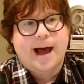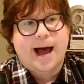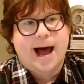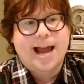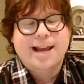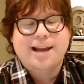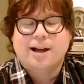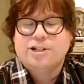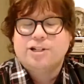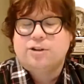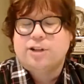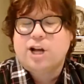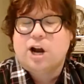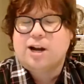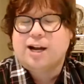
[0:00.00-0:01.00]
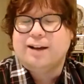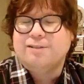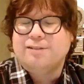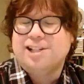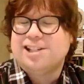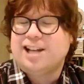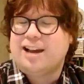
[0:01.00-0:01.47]
I got to know the
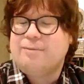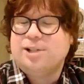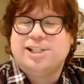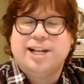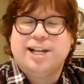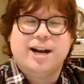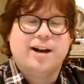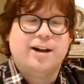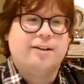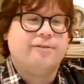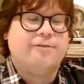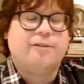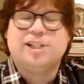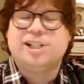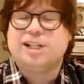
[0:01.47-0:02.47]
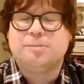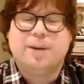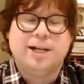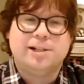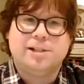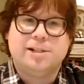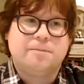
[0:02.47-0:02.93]
archives because I was there for 6
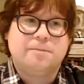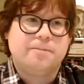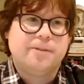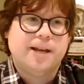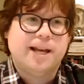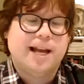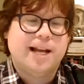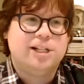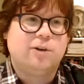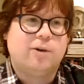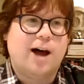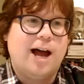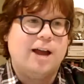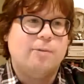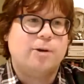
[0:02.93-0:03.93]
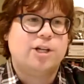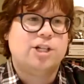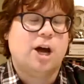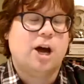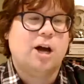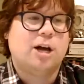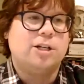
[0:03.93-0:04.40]
months. And so I would
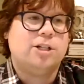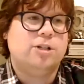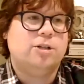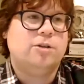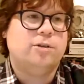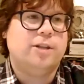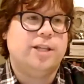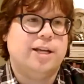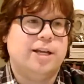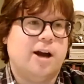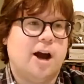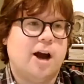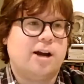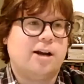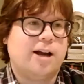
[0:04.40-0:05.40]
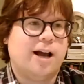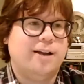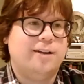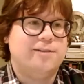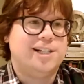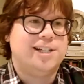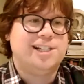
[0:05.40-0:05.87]
talk to the
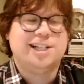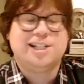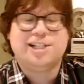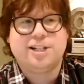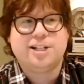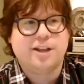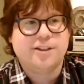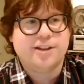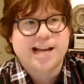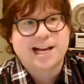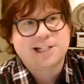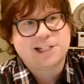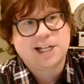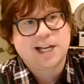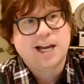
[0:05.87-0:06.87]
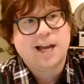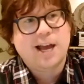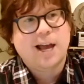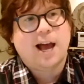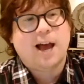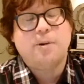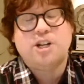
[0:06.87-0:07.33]
archives assistant on the desk.
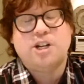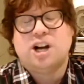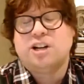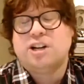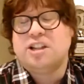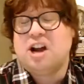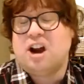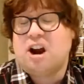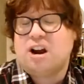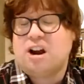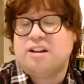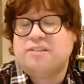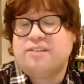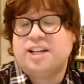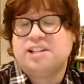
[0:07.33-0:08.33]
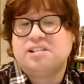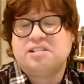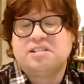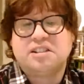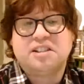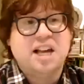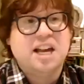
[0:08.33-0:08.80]
I would talk to the
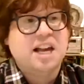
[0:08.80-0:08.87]
archivists.